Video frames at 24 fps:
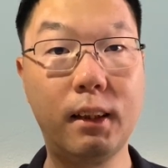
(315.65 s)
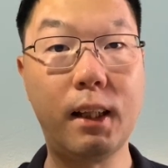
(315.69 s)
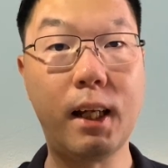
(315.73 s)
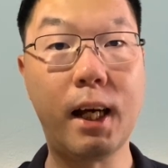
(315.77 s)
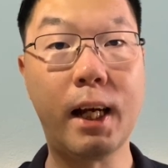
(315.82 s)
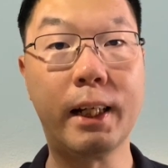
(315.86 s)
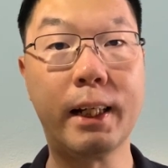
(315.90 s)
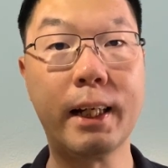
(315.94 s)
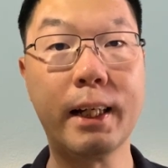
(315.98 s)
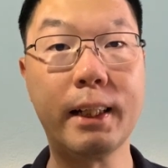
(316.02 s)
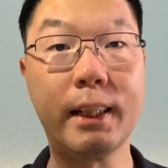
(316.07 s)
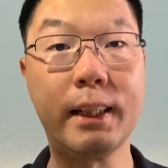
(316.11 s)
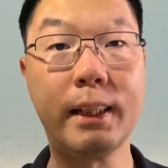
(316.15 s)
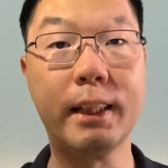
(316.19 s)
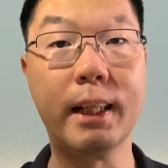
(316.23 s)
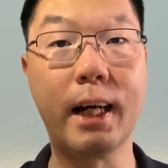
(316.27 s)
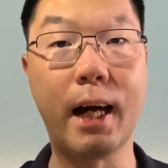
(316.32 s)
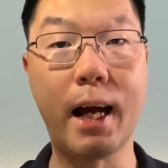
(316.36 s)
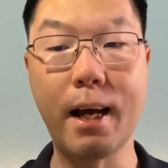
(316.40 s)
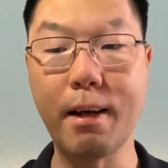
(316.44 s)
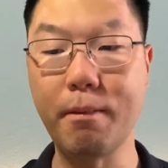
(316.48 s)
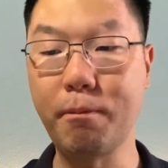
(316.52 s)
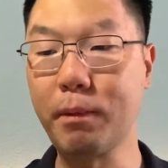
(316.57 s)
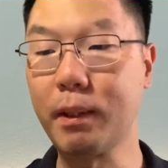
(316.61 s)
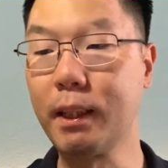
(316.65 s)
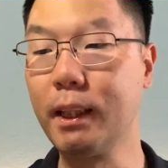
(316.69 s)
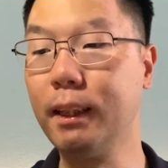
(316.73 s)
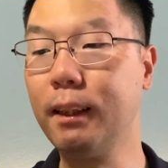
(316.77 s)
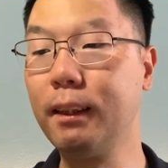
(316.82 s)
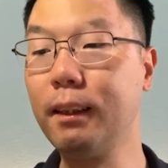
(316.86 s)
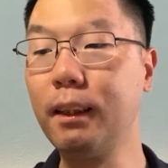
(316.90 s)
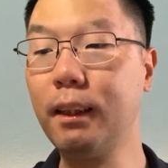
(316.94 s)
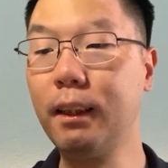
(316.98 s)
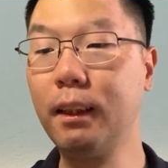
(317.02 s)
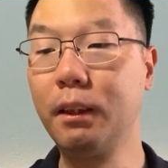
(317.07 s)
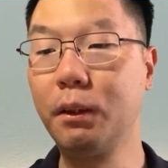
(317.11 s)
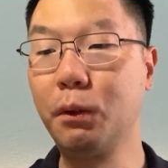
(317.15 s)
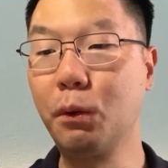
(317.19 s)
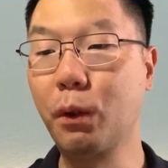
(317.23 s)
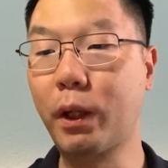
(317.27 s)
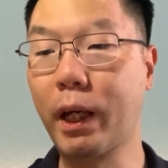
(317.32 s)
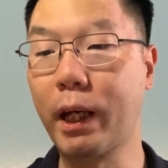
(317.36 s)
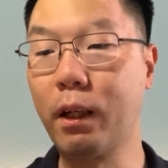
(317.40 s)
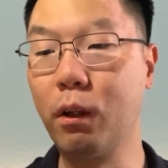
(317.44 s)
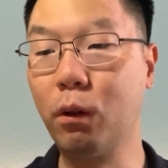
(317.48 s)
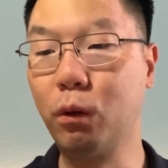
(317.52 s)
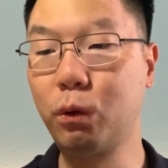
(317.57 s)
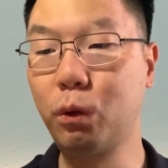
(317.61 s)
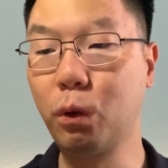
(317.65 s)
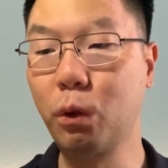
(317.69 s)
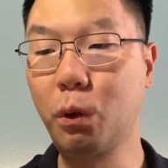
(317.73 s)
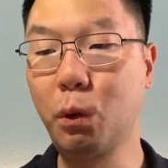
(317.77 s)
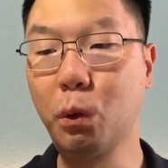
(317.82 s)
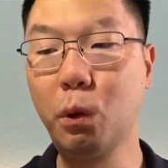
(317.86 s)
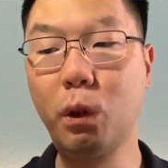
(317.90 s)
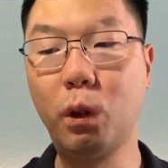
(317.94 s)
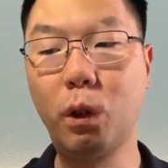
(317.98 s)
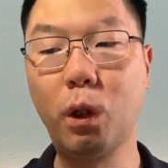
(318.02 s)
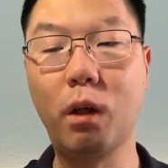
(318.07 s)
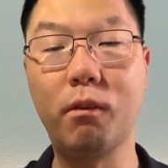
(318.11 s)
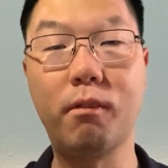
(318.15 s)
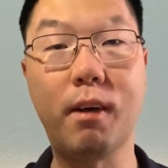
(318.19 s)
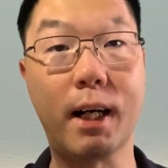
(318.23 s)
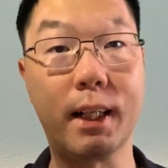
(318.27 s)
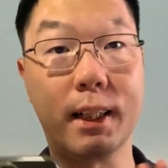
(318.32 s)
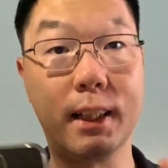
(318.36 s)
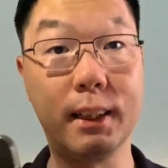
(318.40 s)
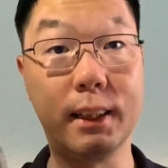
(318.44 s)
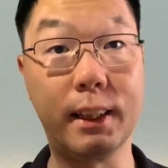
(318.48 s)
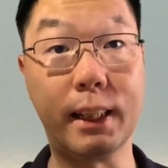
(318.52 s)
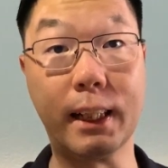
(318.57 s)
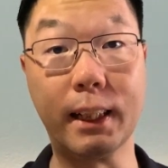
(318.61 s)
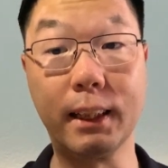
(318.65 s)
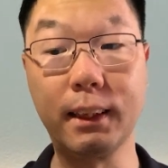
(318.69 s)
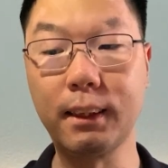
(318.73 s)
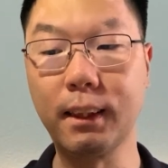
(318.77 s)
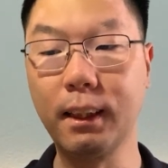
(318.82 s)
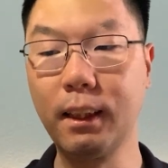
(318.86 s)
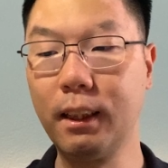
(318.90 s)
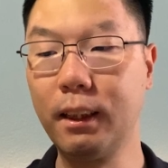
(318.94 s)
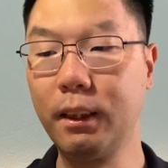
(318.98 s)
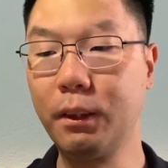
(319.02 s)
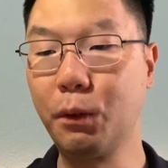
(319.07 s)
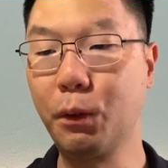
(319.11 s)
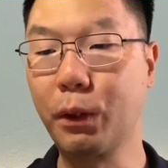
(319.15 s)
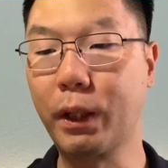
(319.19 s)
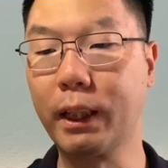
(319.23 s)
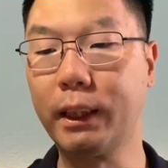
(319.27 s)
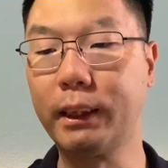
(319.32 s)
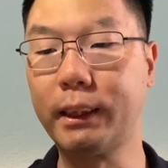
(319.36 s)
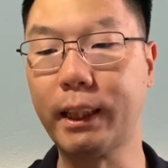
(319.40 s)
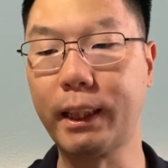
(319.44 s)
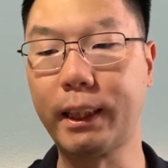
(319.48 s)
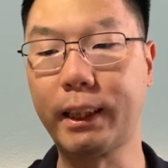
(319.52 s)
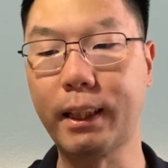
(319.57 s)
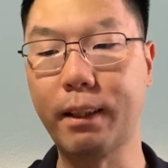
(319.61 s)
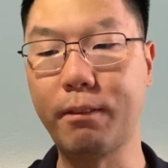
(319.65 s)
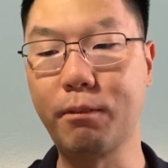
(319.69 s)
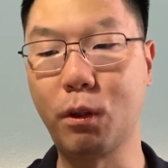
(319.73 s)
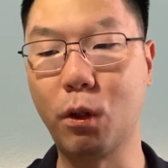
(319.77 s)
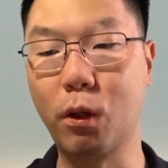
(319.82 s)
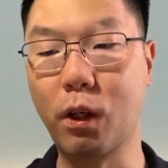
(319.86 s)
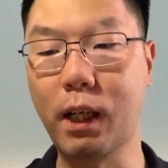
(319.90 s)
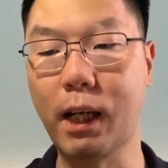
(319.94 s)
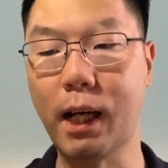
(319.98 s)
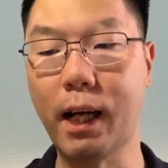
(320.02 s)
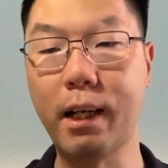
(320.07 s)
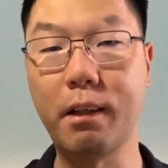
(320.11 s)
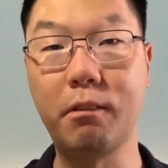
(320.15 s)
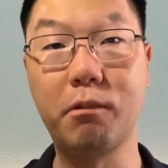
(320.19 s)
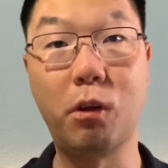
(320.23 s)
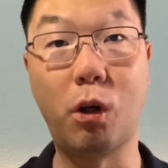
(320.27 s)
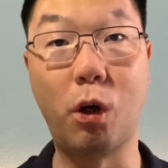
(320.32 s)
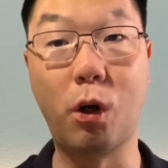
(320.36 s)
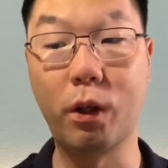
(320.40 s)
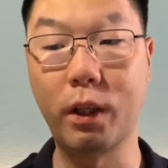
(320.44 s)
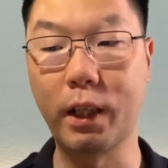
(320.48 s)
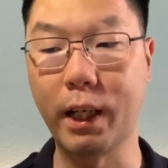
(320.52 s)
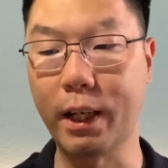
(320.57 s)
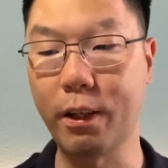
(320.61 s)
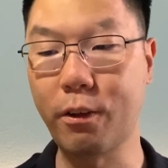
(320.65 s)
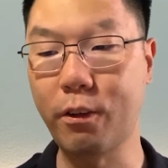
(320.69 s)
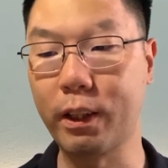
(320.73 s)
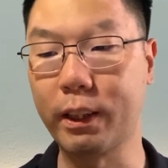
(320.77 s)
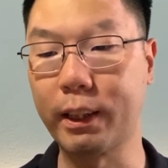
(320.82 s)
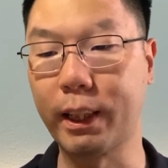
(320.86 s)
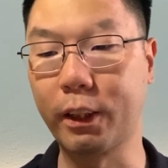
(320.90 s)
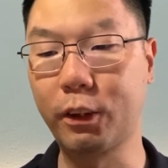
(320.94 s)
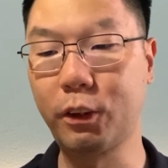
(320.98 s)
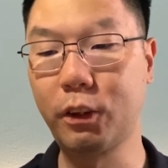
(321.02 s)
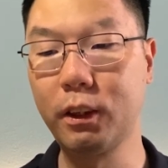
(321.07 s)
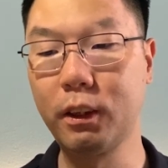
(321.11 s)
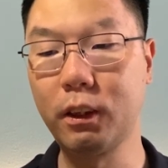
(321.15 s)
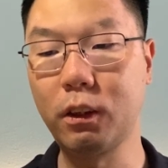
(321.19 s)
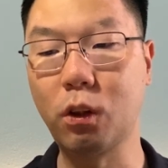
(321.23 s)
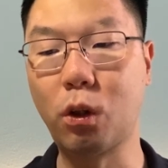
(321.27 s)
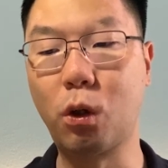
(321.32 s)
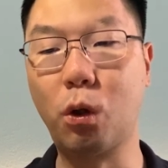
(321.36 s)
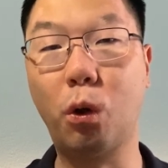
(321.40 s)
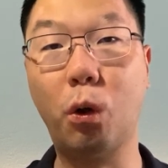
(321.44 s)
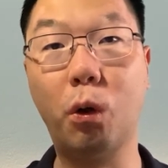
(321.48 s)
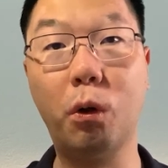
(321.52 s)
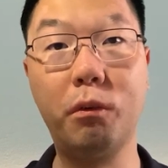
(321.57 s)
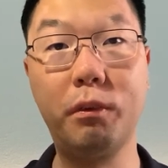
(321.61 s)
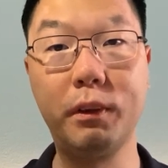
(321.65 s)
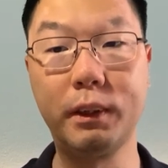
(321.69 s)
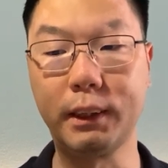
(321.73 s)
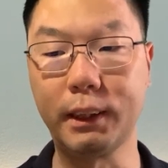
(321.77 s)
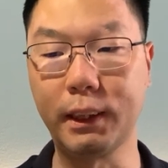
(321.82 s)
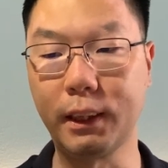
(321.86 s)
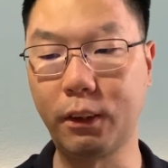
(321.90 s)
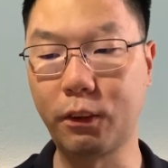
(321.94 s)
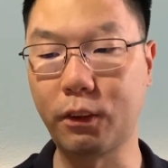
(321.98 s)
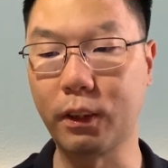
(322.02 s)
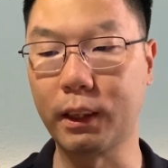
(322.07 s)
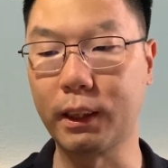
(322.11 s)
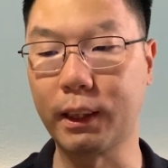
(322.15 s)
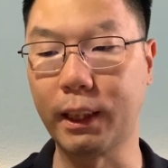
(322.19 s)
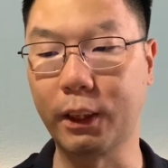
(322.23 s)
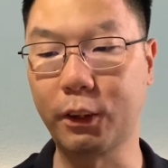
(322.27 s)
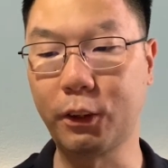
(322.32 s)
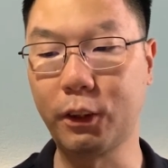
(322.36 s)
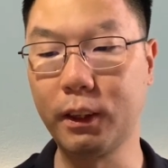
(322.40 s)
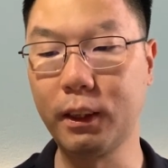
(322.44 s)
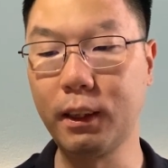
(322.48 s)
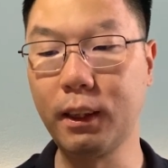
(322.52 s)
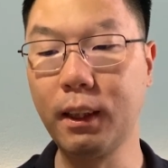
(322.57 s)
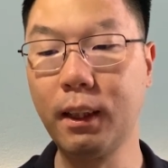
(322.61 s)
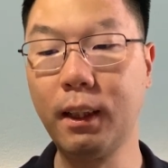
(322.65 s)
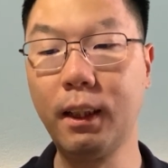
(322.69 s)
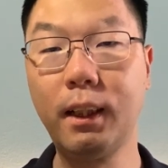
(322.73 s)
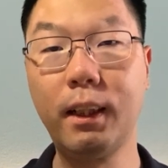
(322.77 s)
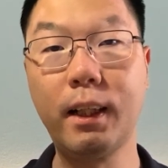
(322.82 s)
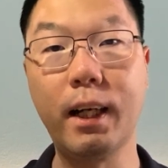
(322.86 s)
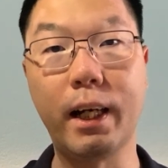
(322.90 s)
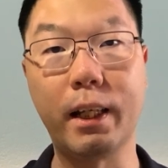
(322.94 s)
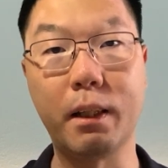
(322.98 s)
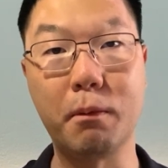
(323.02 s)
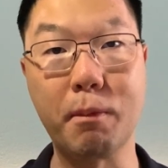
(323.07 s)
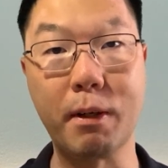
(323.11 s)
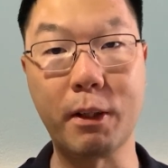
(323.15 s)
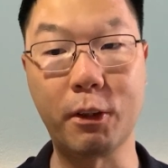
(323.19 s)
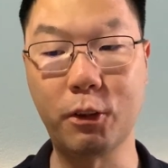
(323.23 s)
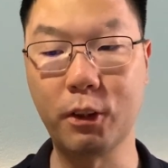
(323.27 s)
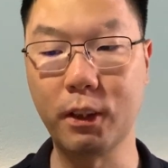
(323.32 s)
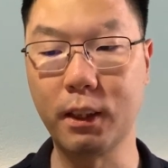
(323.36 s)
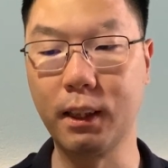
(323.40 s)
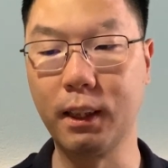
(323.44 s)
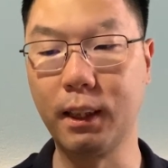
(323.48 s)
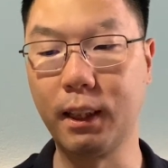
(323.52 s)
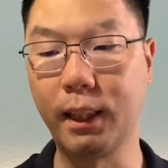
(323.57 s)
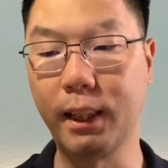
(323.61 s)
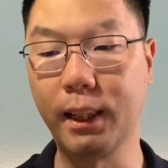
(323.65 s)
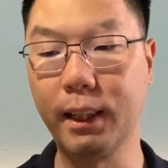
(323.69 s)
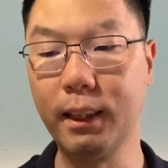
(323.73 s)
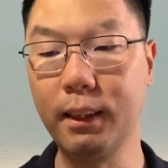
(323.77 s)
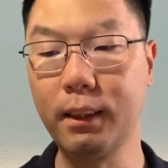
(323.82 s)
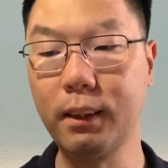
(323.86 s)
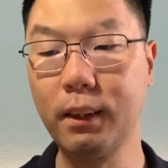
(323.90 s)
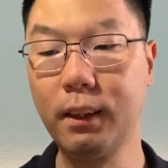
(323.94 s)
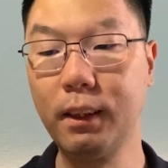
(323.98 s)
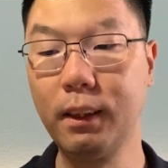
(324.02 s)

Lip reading: And then in the app here, you can also do a lot of other things. You can set up your card for online transactions or overseas transactions as mentioned earlier,